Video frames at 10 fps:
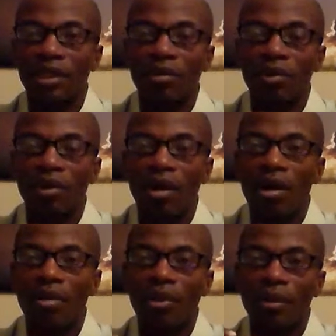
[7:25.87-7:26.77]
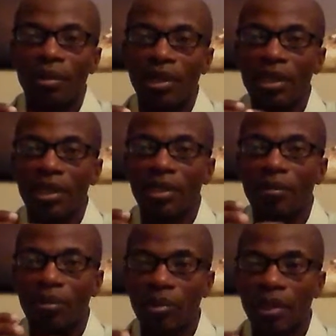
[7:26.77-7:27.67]
that we will always be in
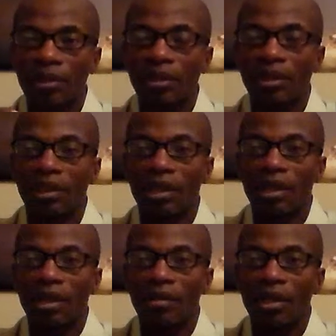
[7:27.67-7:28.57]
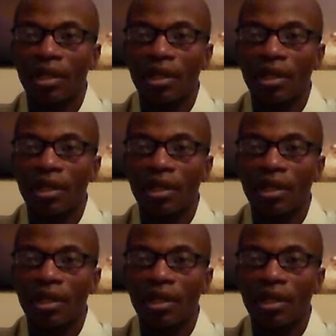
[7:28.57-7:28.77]
the presence of God.